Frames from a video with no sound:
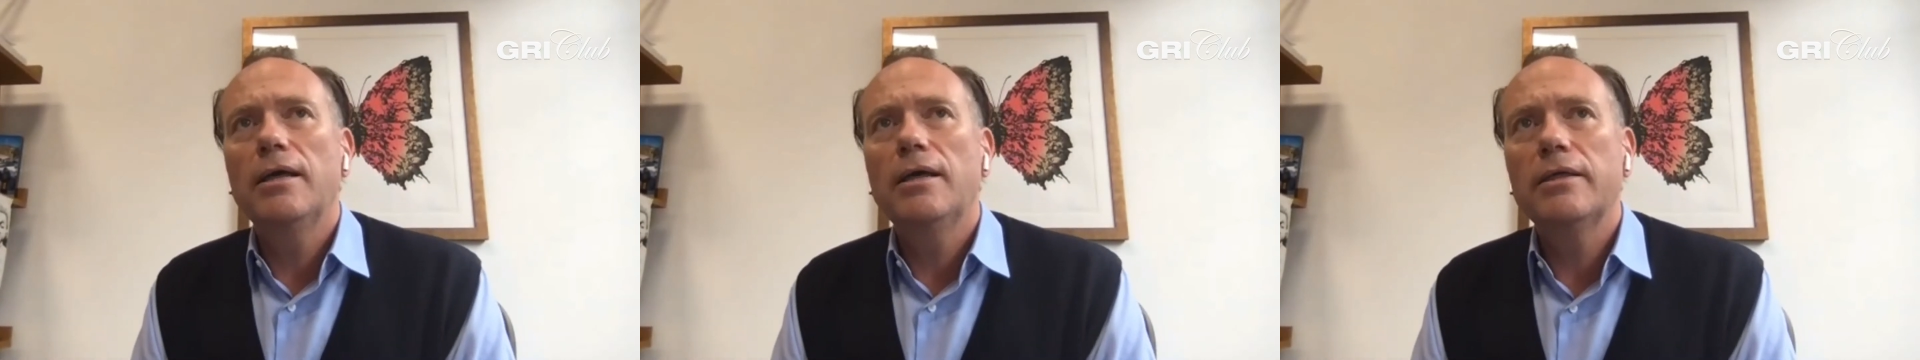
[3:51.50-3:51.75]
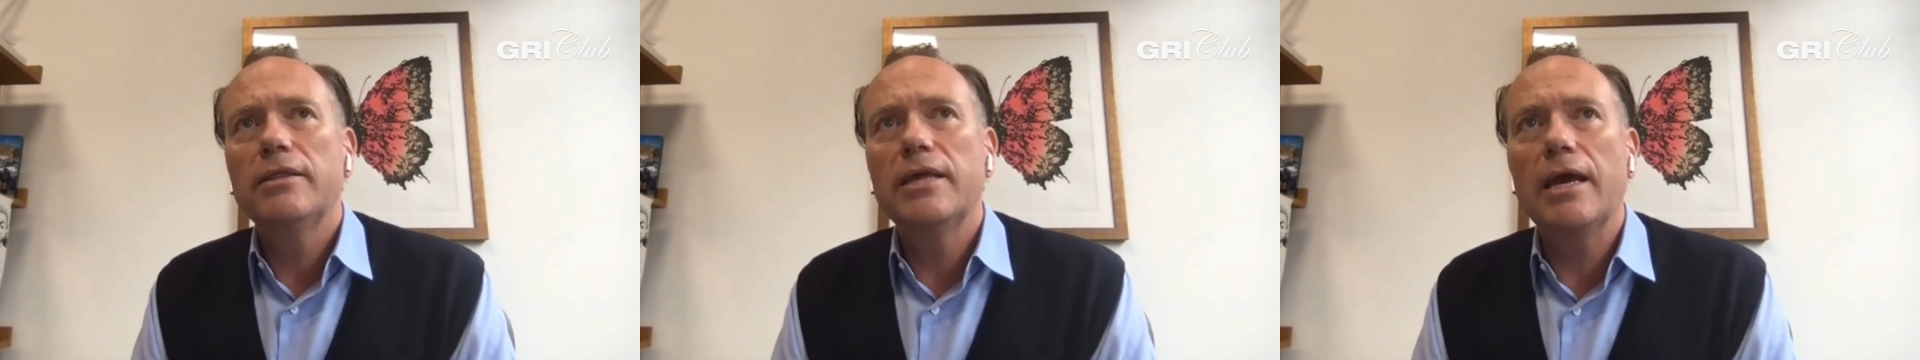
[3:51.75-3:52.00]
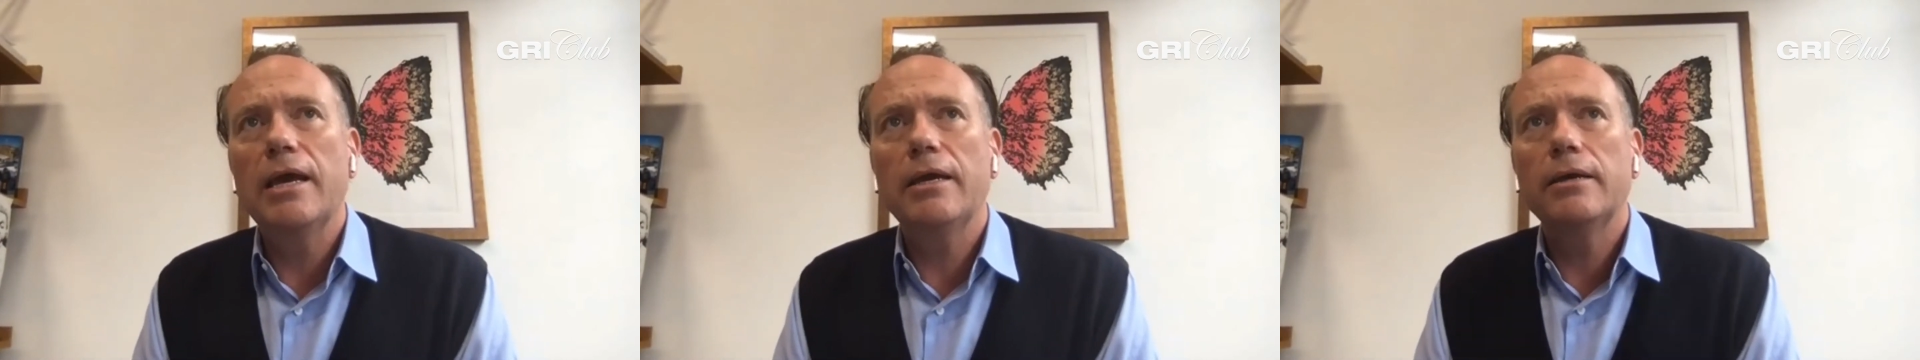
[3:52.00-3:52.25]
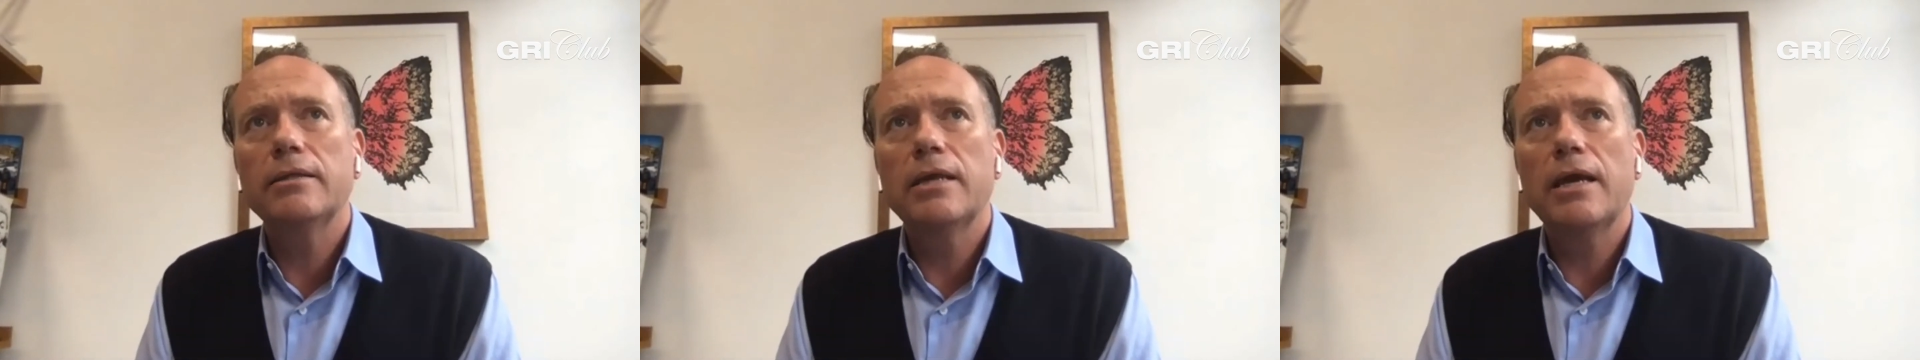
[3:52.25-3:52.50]

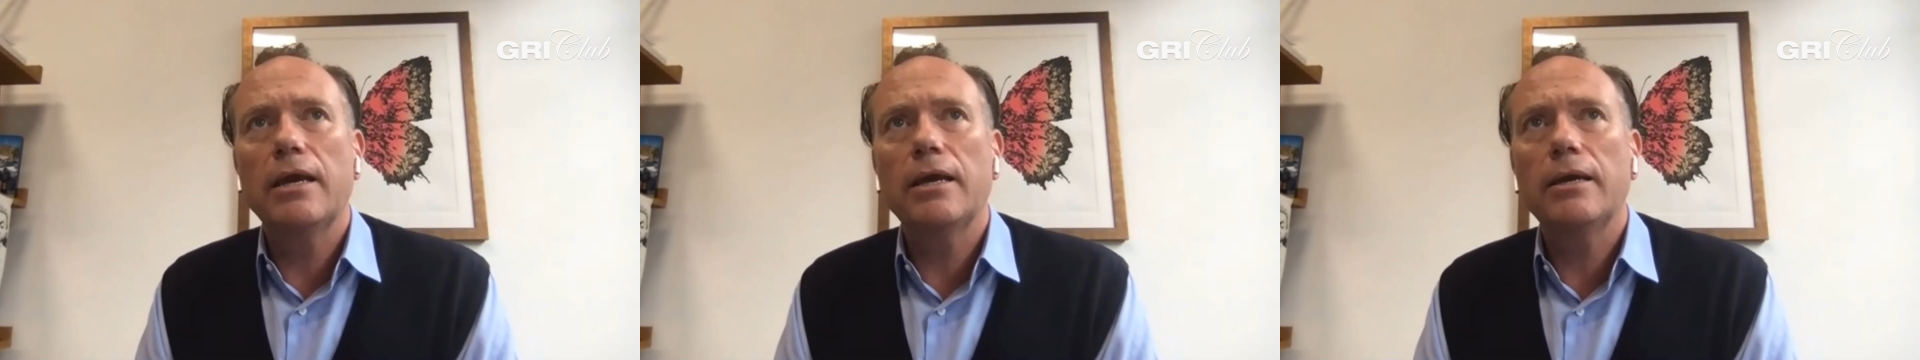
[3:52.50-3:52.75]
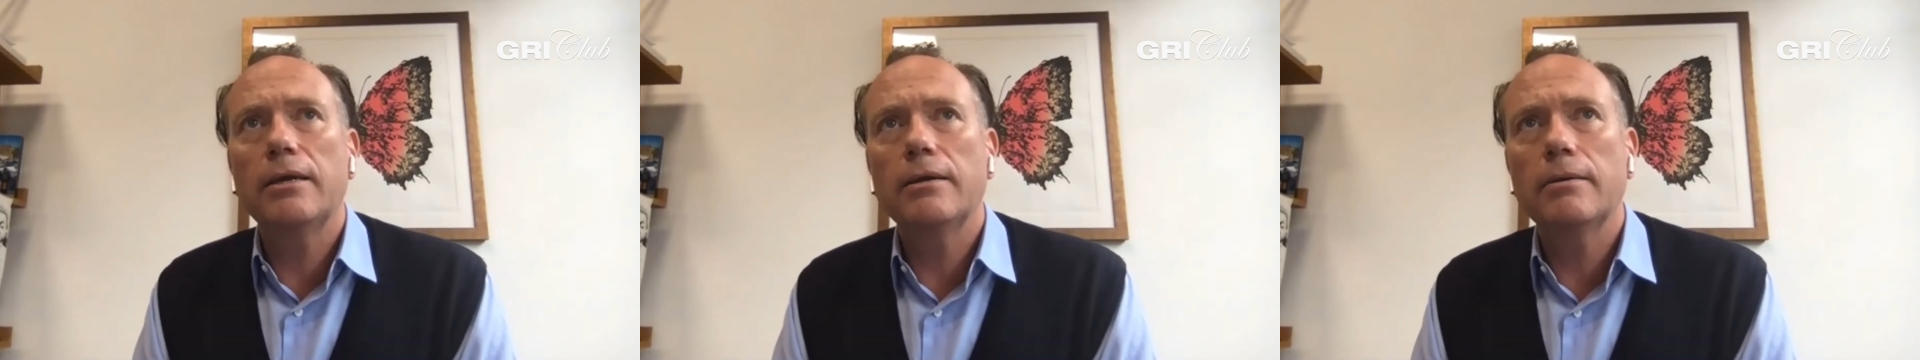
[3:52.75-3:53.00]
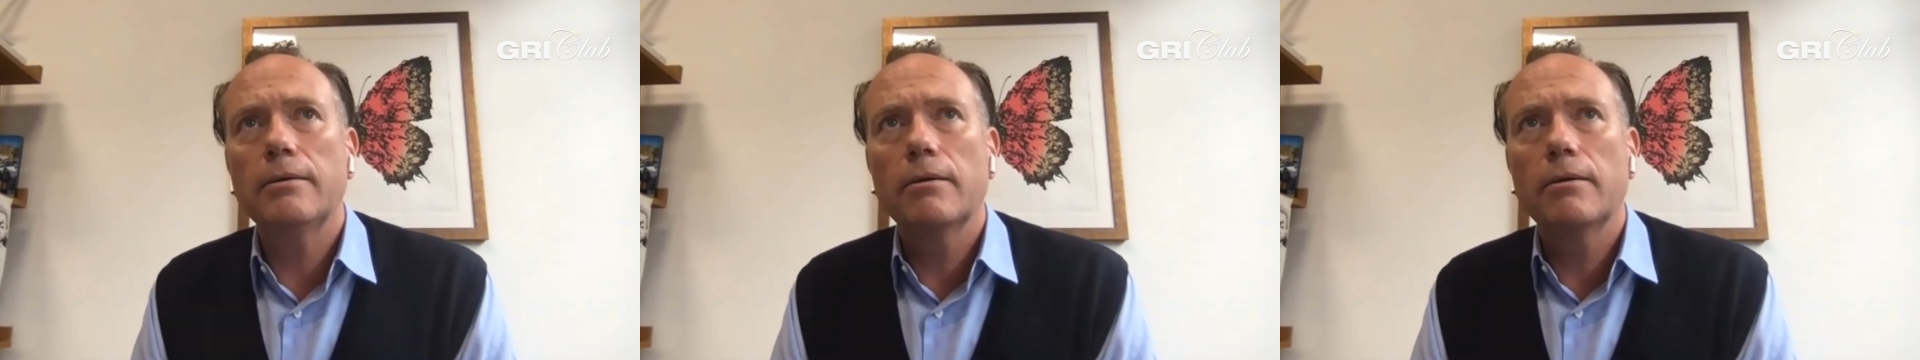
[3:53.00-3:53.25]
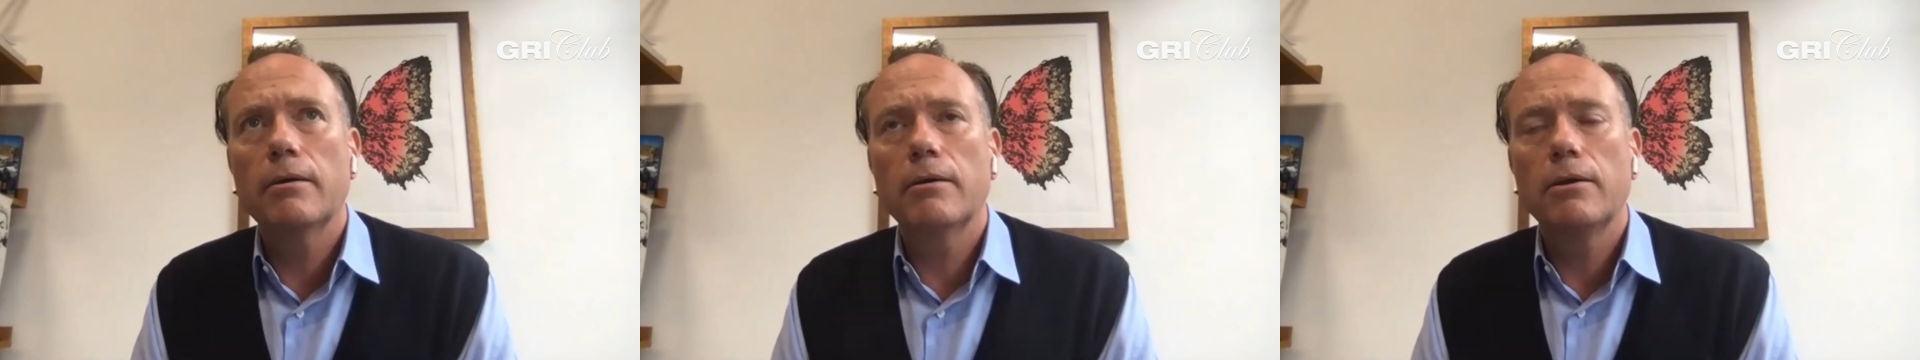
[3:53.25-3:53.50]
they
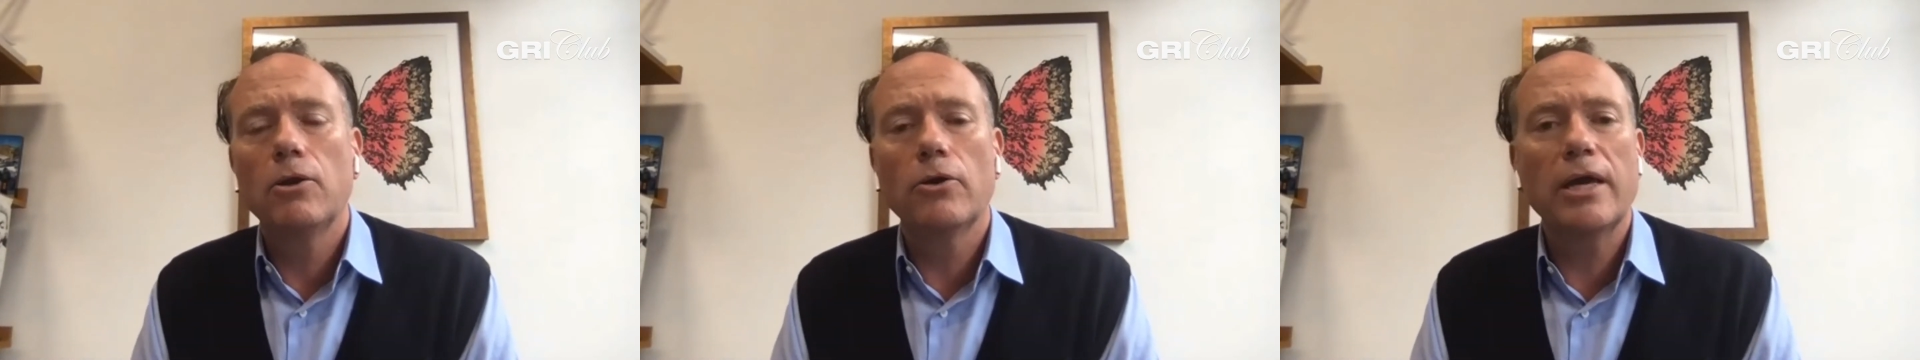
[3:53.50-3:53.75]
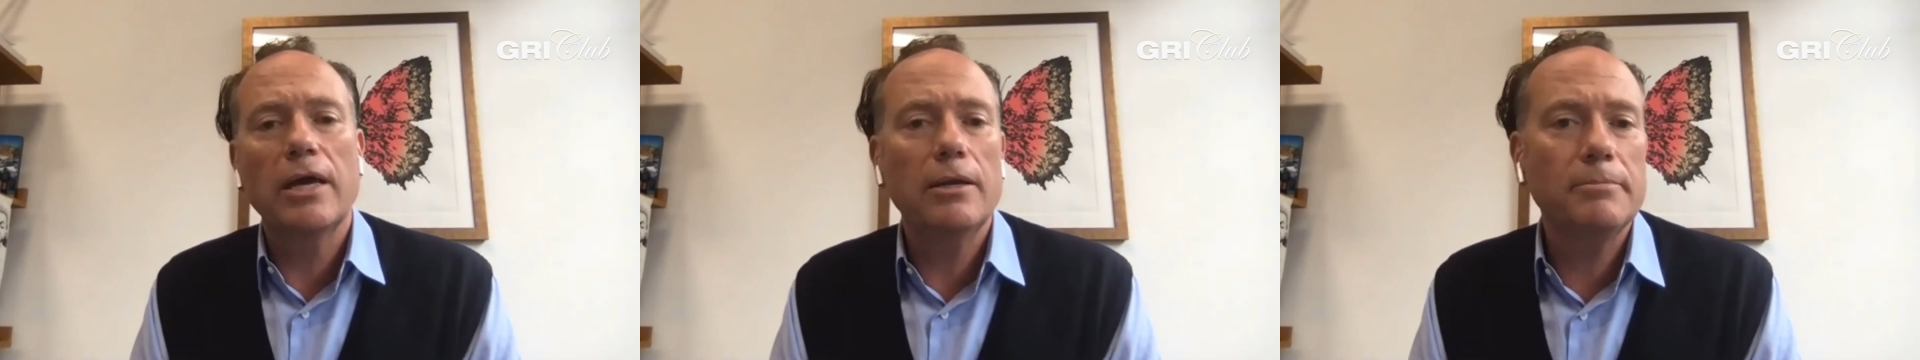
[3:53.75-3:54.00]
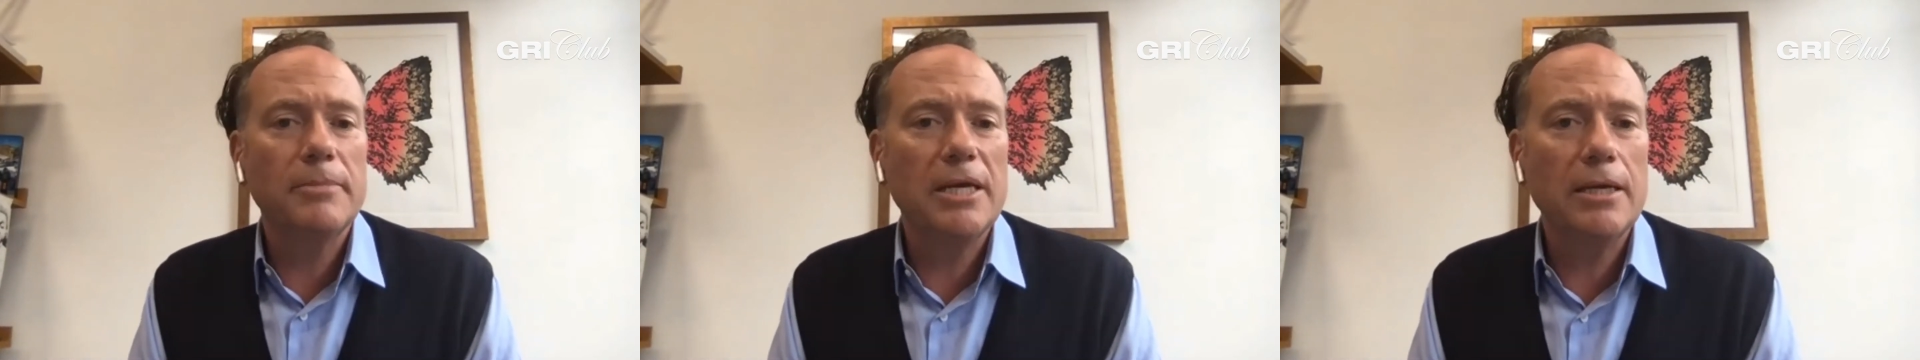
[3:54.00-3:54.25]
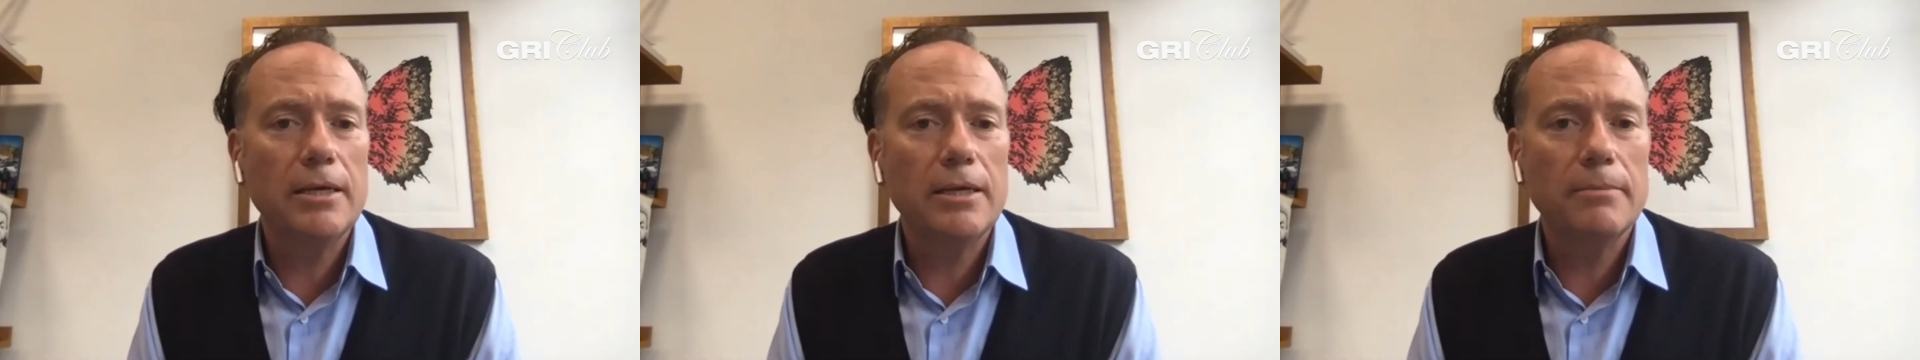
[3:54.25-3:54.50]
located
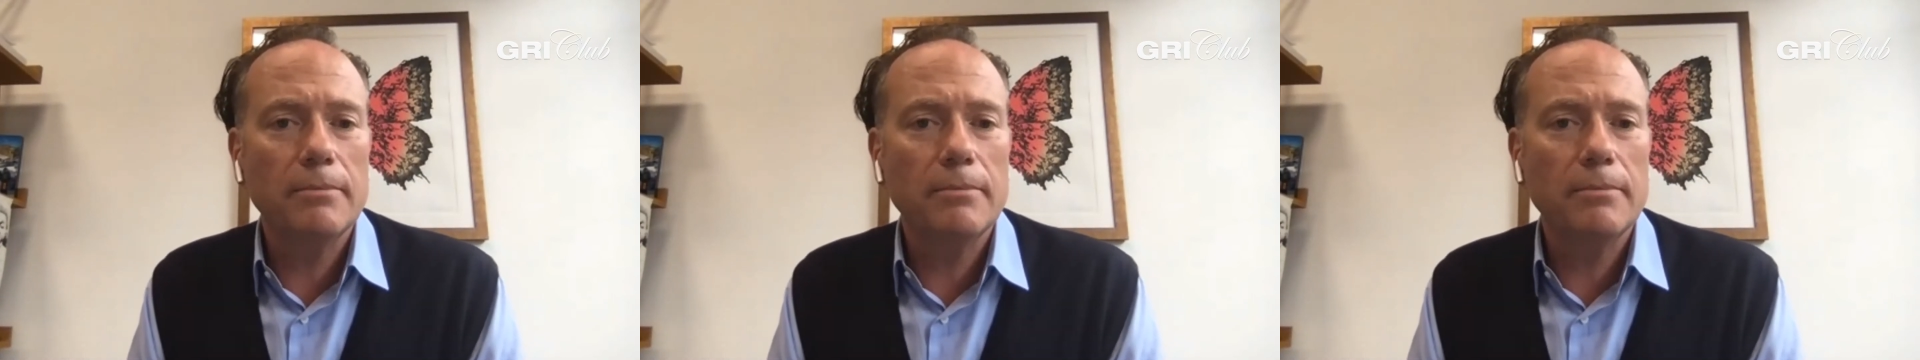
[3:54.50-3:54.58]
me